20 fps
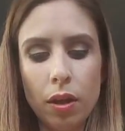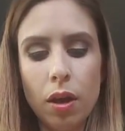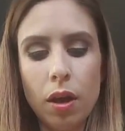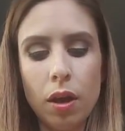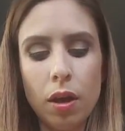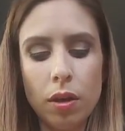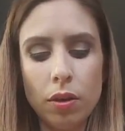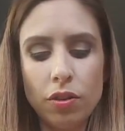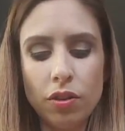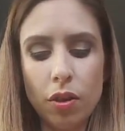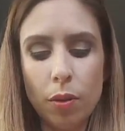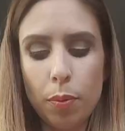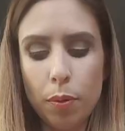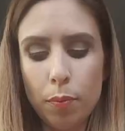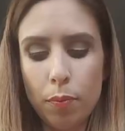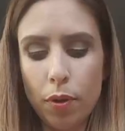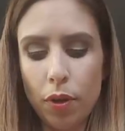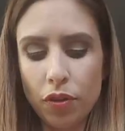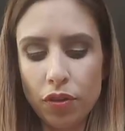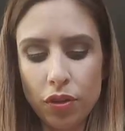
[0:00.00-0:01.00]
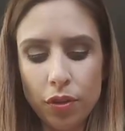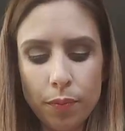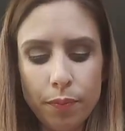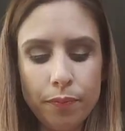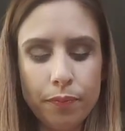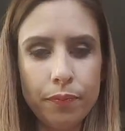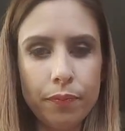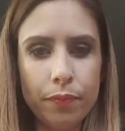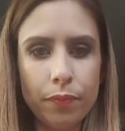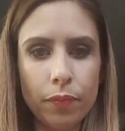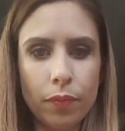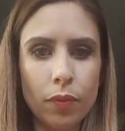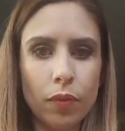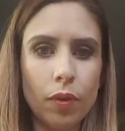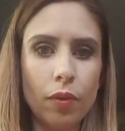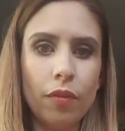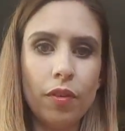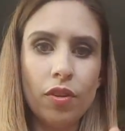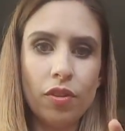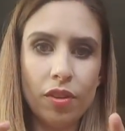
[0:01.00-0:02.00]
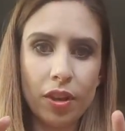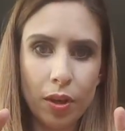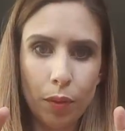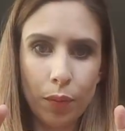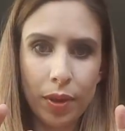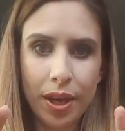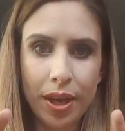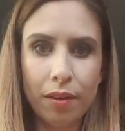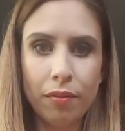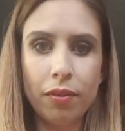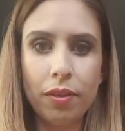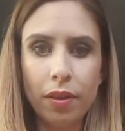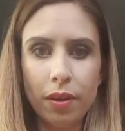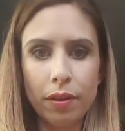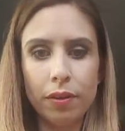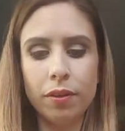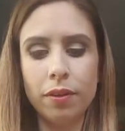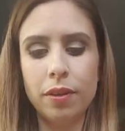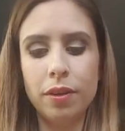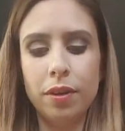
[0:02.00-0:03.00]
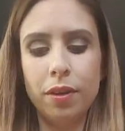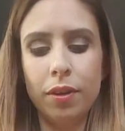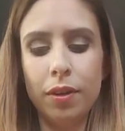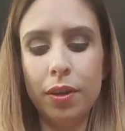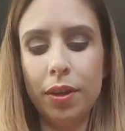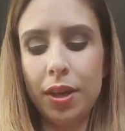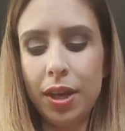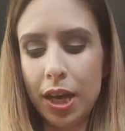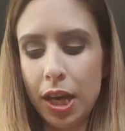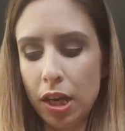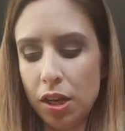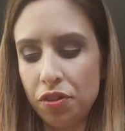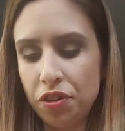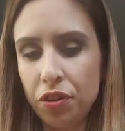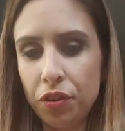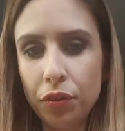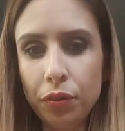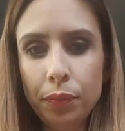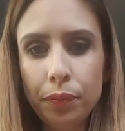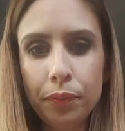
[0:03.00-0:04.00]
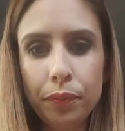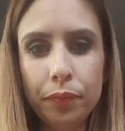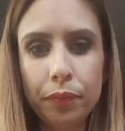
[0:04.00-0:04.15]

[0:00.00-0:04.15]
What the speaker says: hard top and bottom. Obviously we have the handle.